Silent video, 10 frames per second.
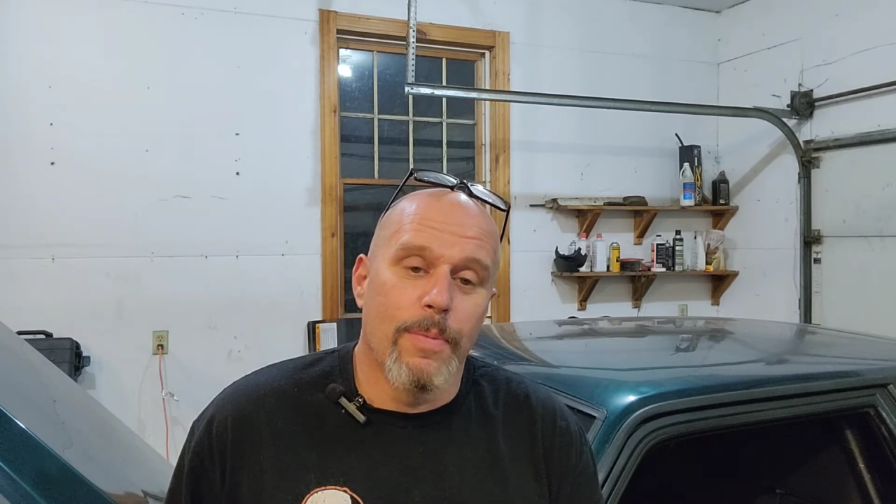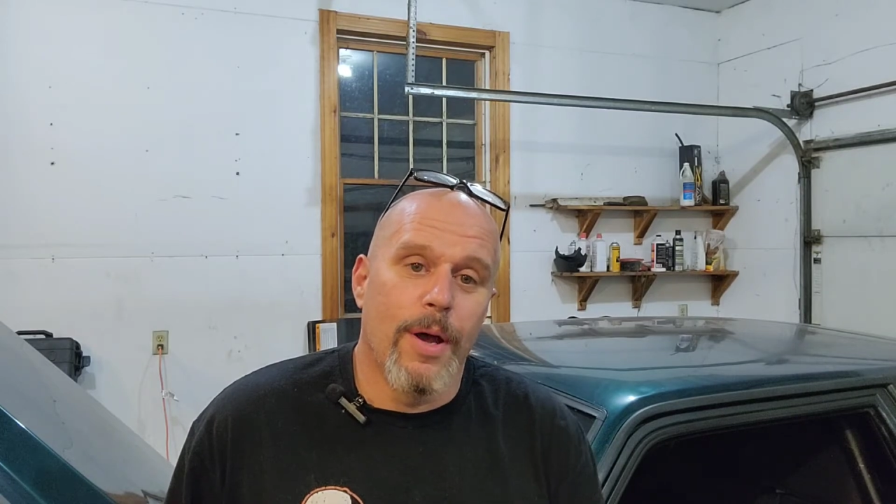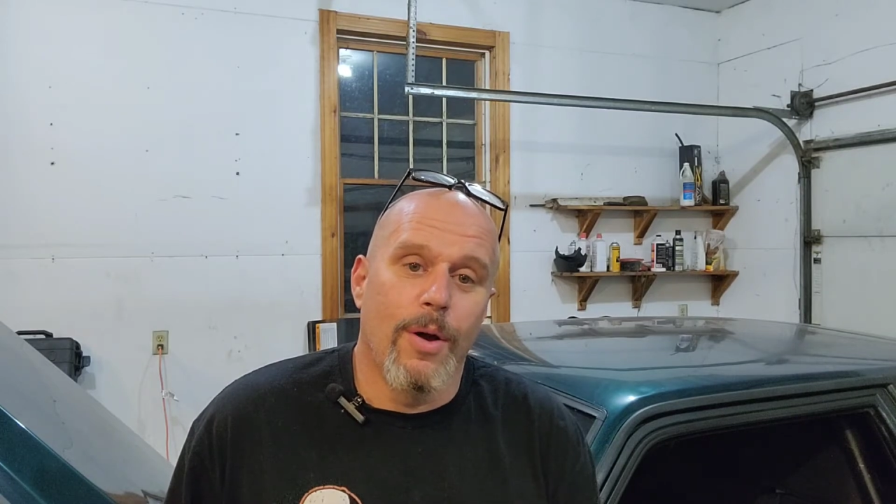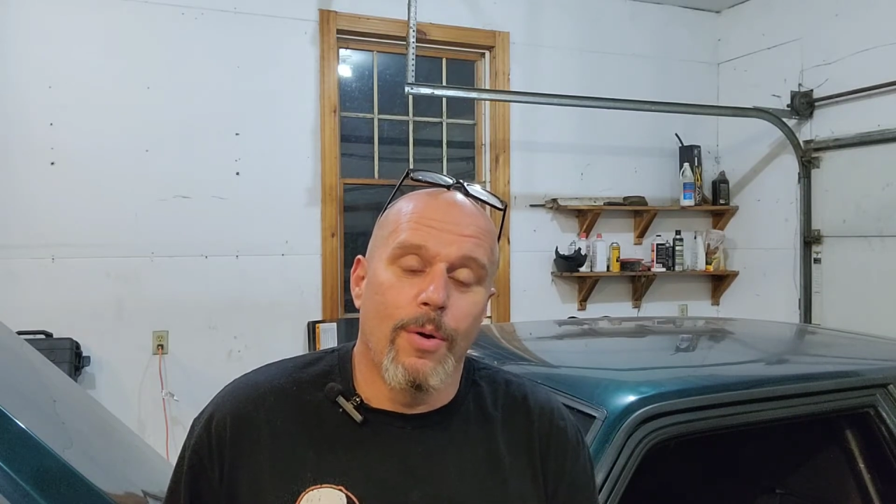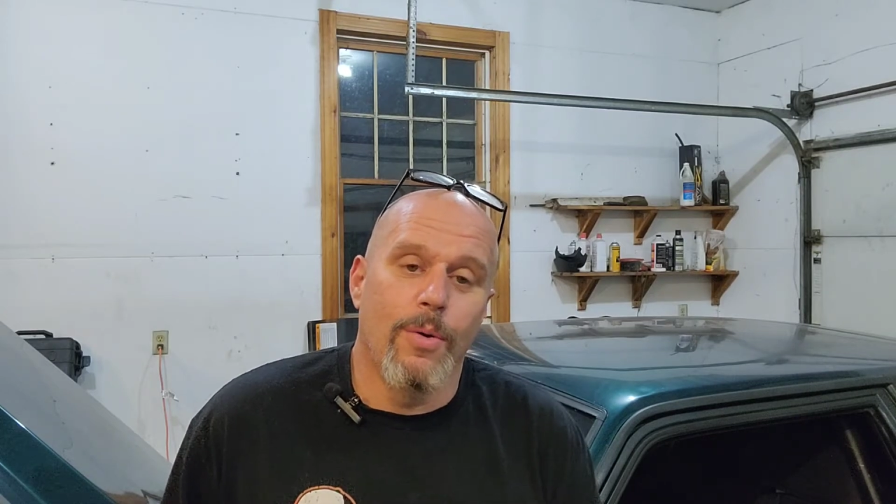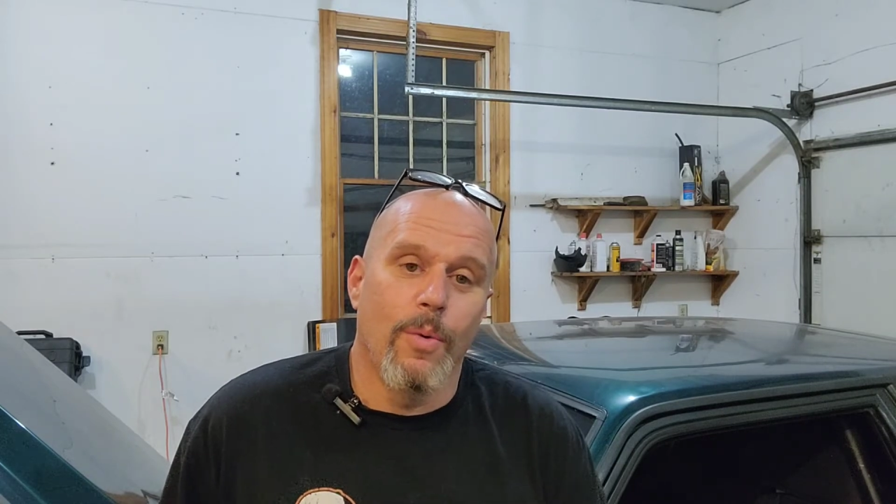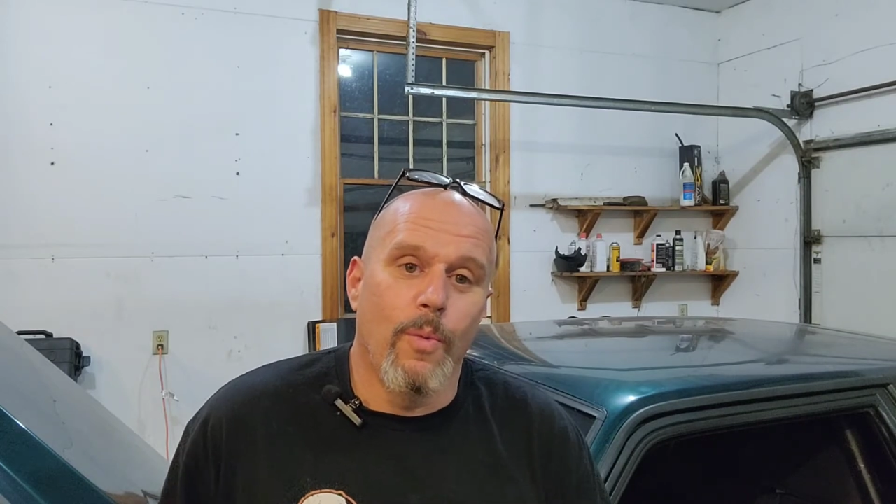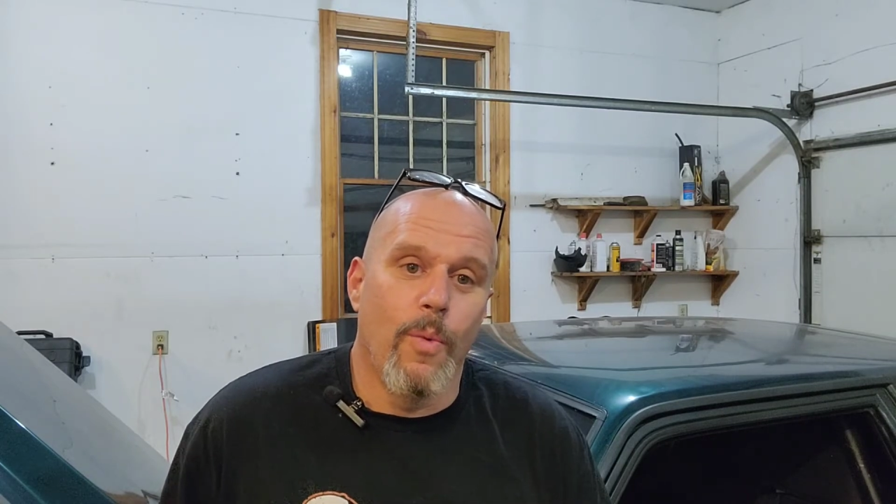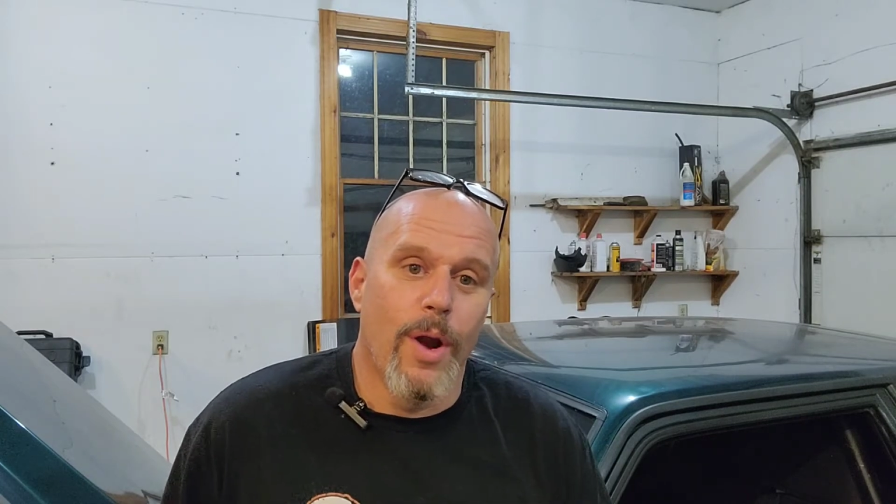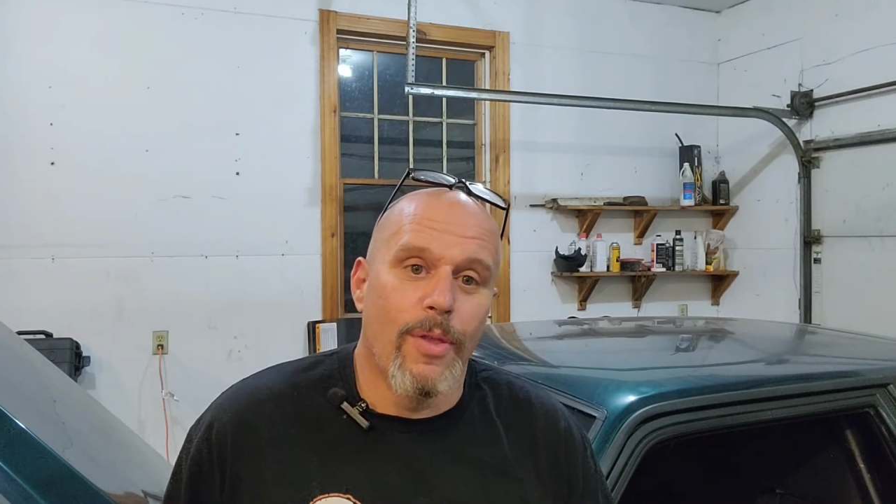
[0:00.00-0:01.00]
about
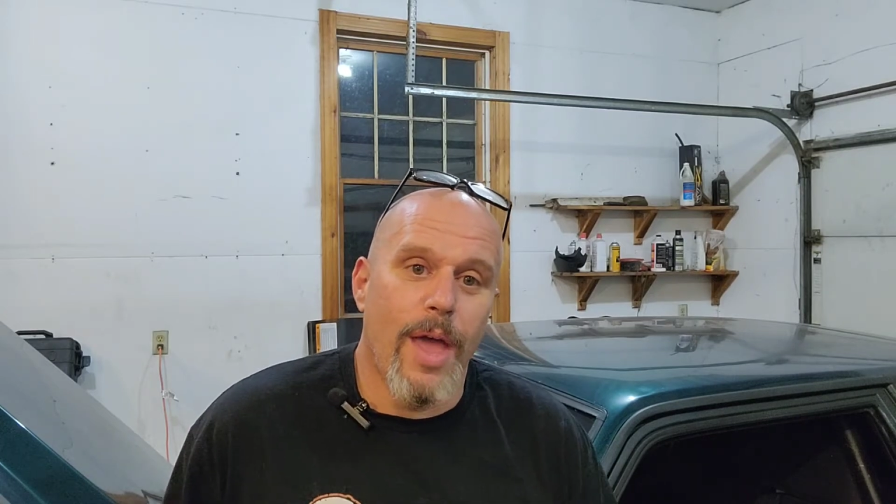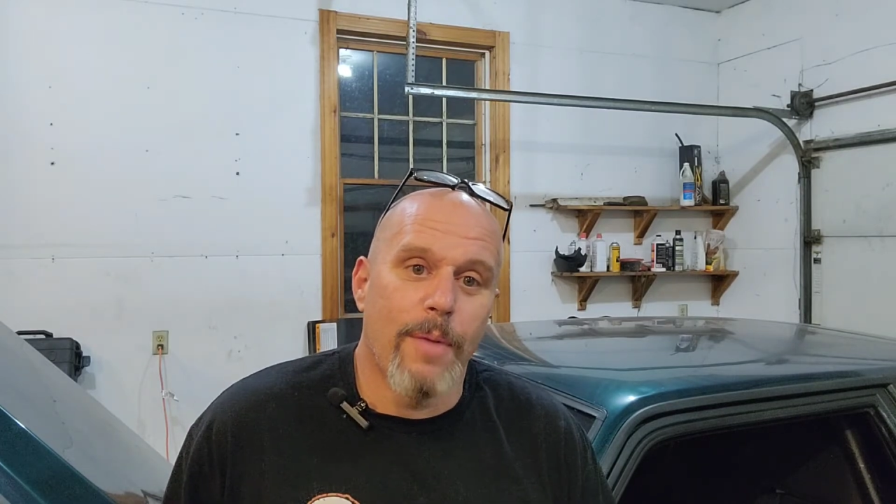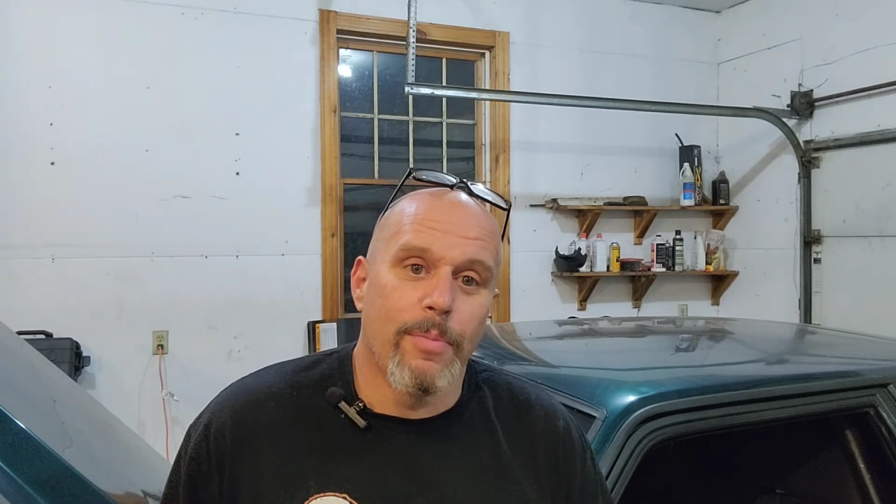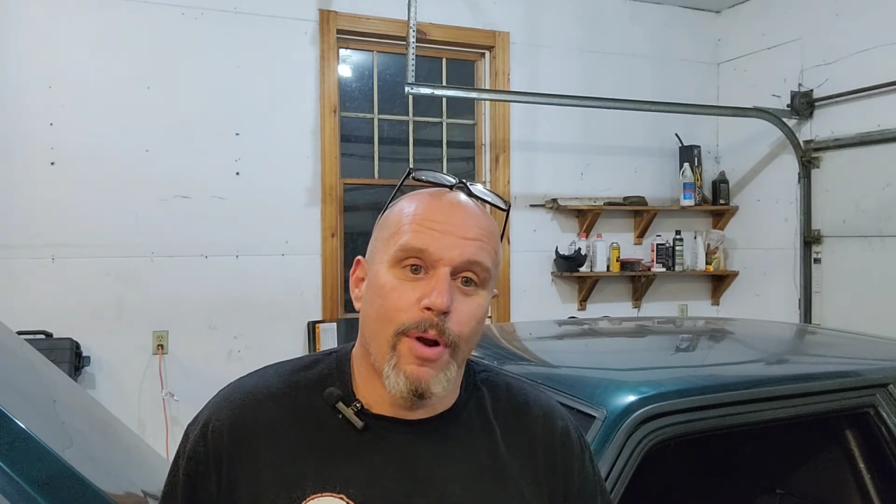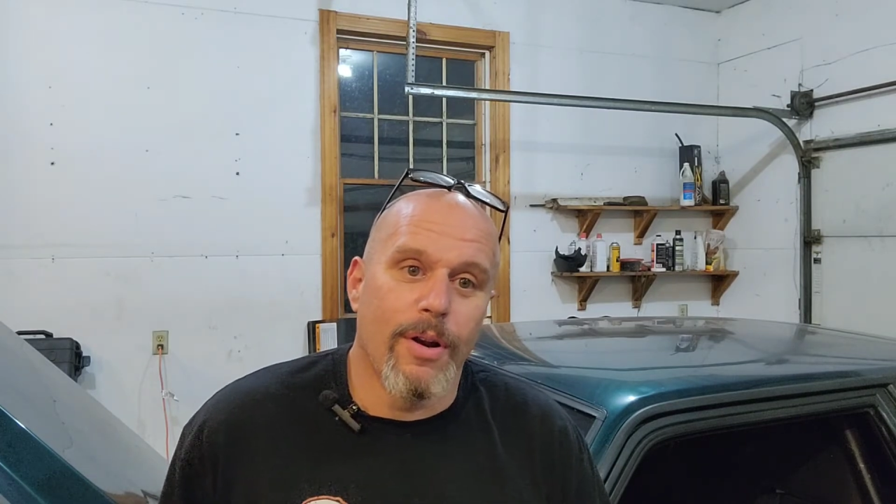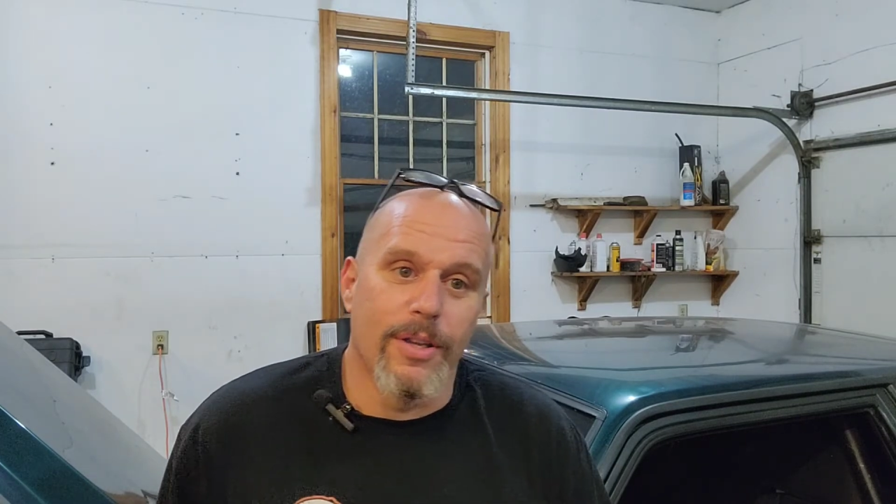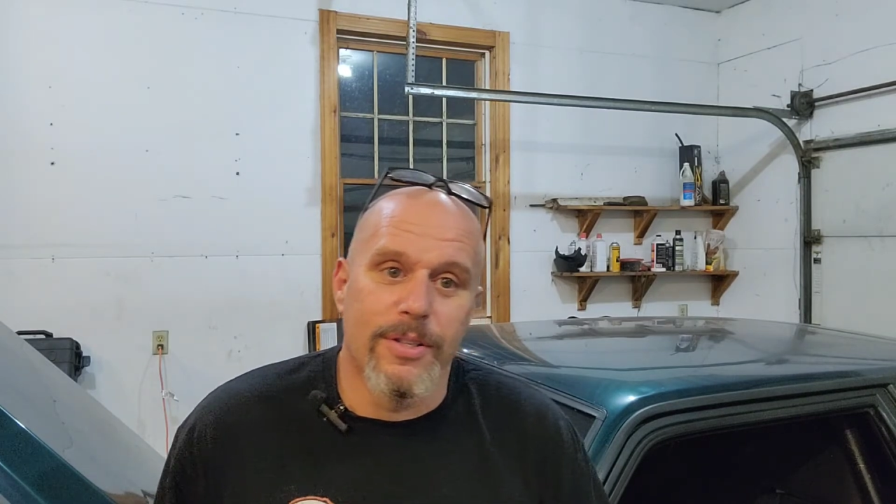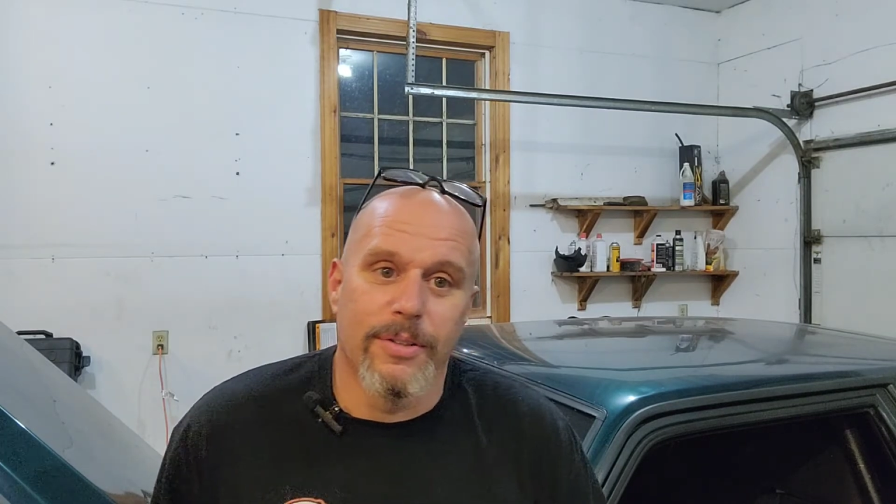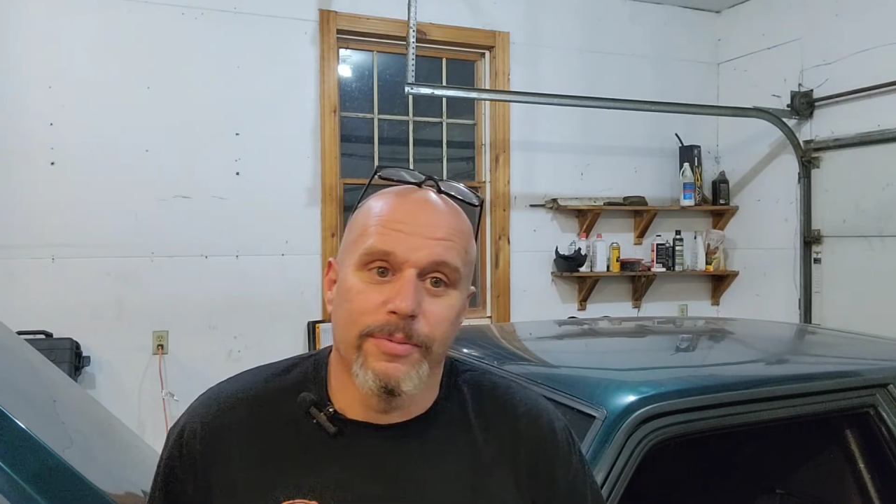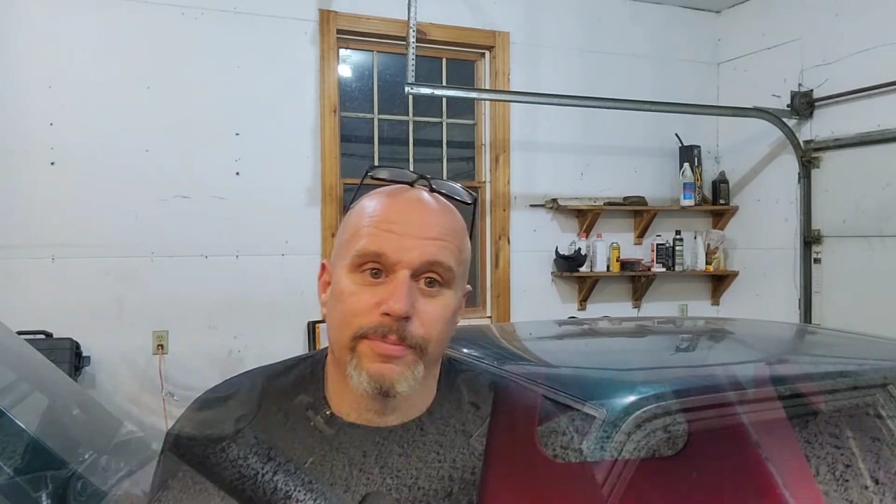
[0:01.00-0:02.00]
where that brought
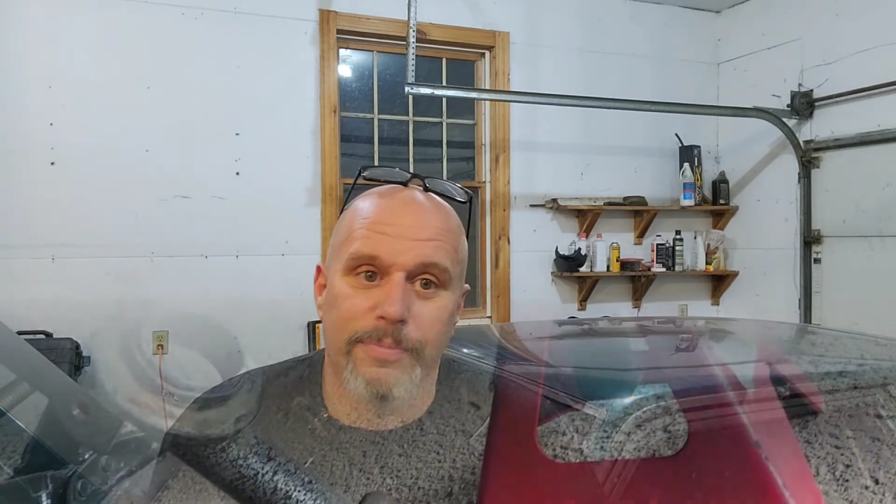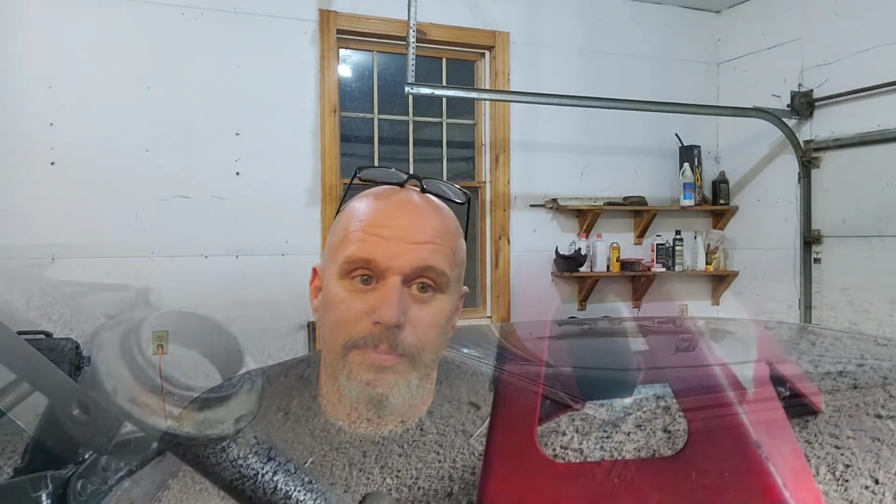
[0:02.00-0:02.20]
us.